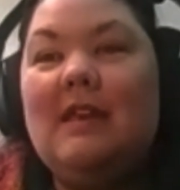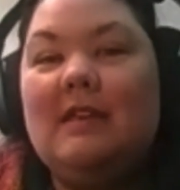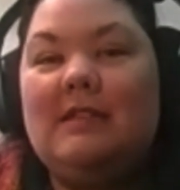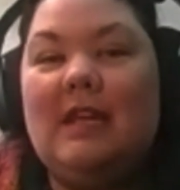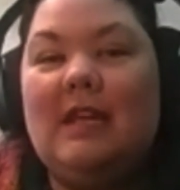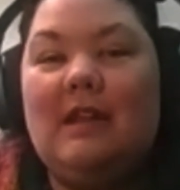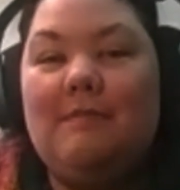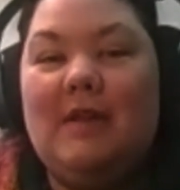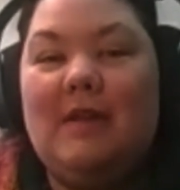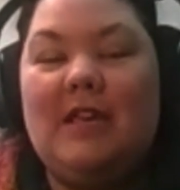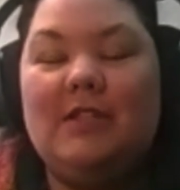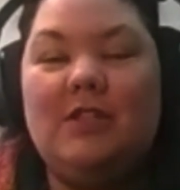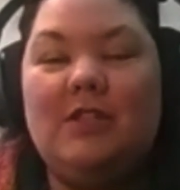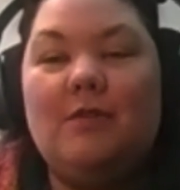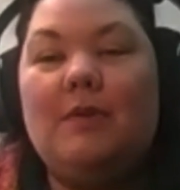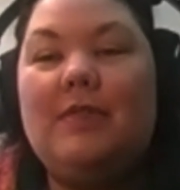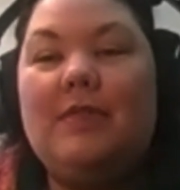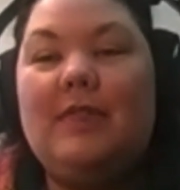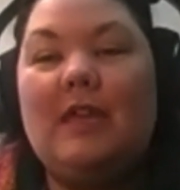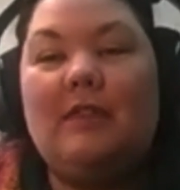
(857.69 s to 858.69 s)
Database. You
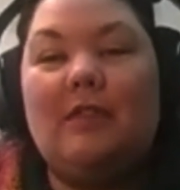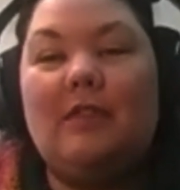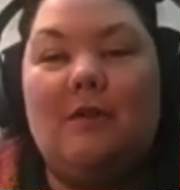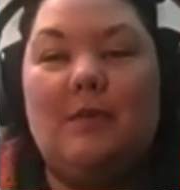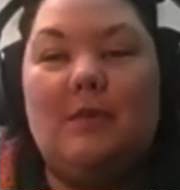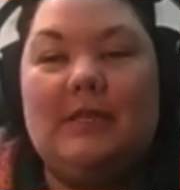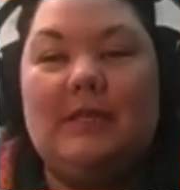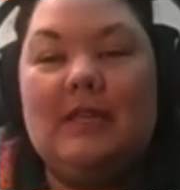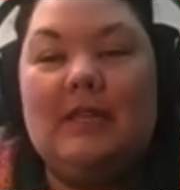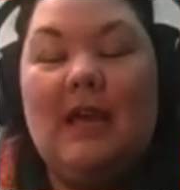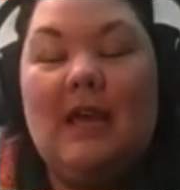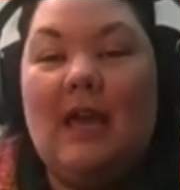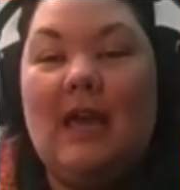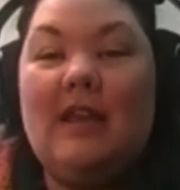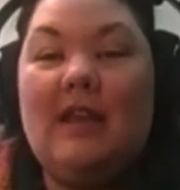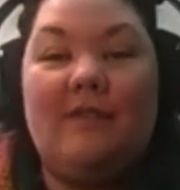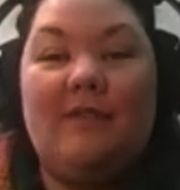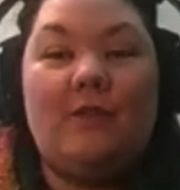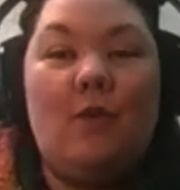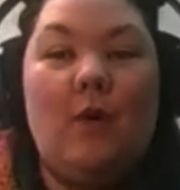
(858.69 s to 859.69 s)
would think there was
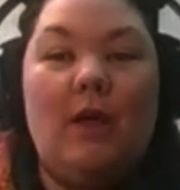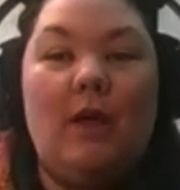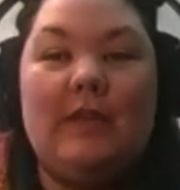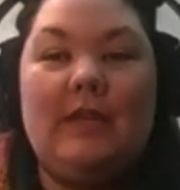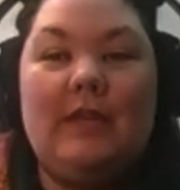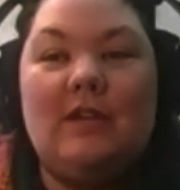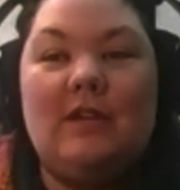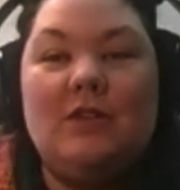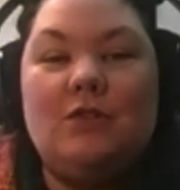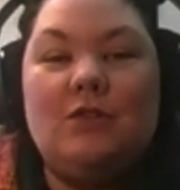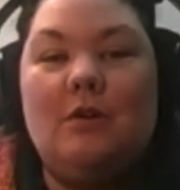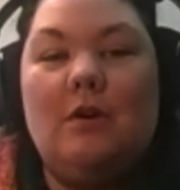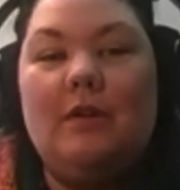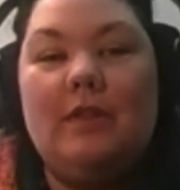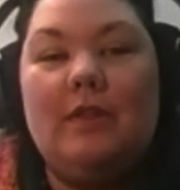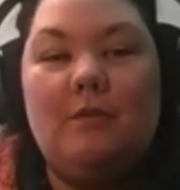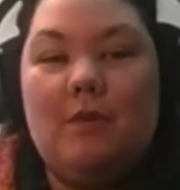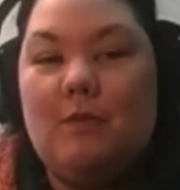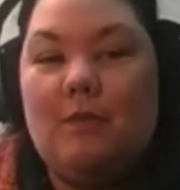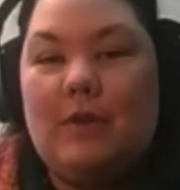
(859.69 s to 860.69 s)
enough quality control
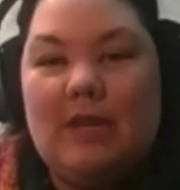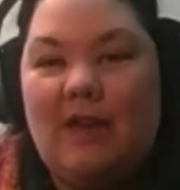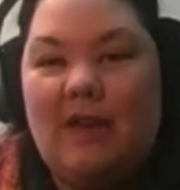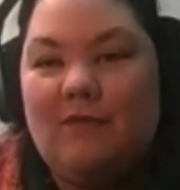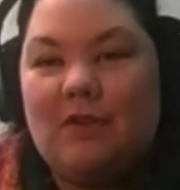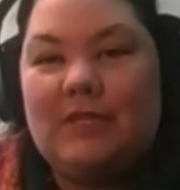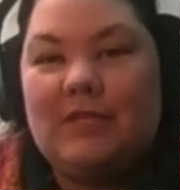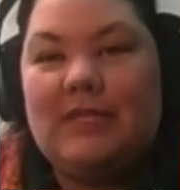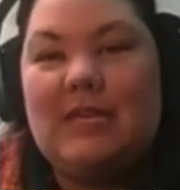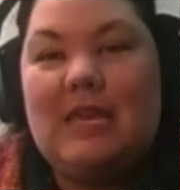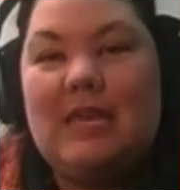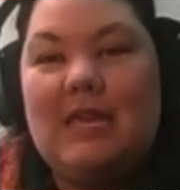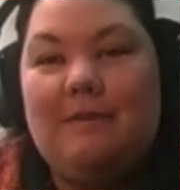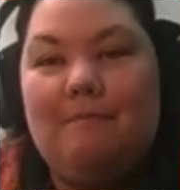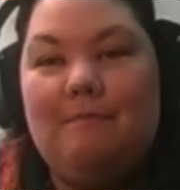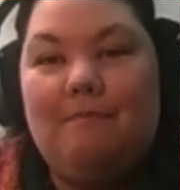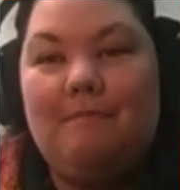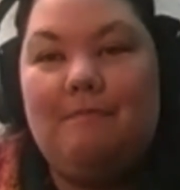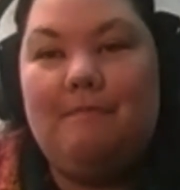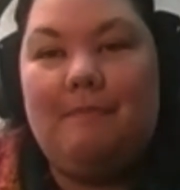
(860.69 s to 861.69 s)
that we would never
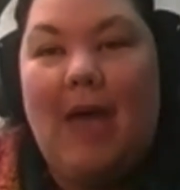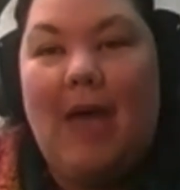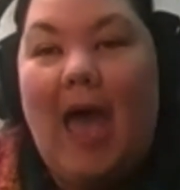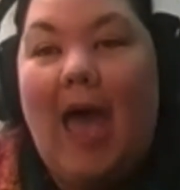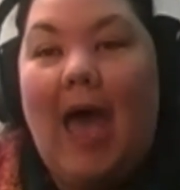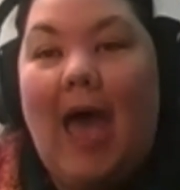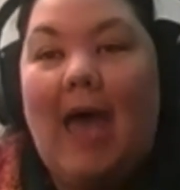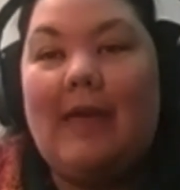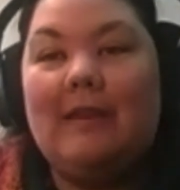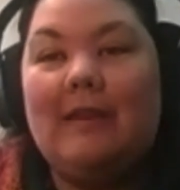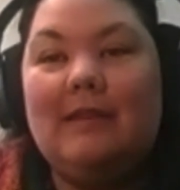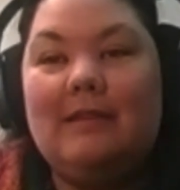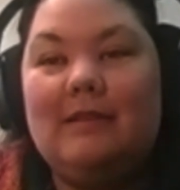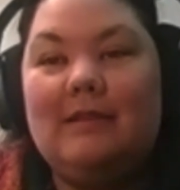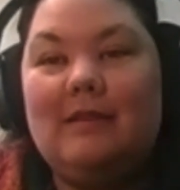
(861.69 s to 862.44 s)
see bad